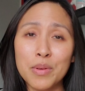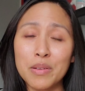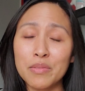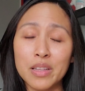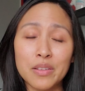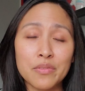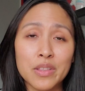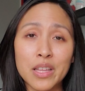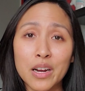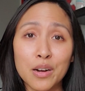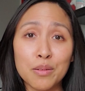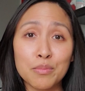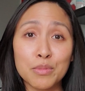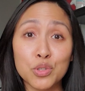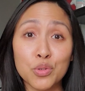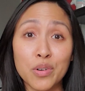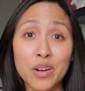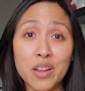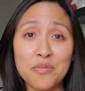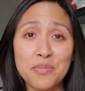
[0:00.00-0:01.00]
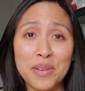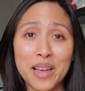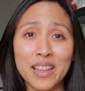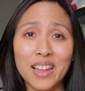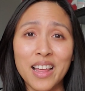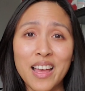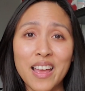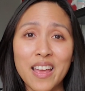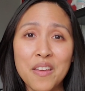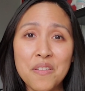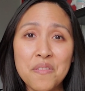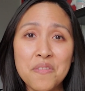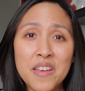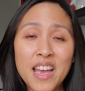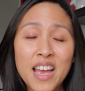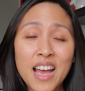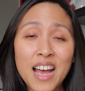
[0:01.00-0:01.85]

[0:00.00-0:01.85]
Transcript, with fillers: I've lived there a majority of my life,